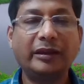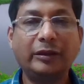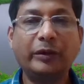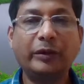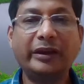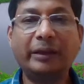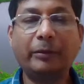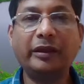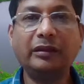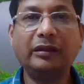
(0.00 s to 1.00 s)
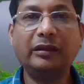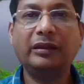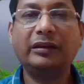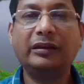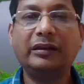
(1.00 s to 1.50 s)
and you can apply
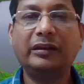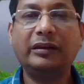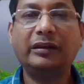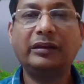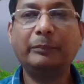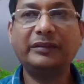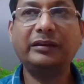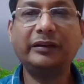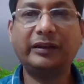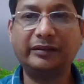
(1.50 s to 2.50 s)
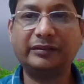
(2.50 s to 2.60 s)
the machine learning techniques.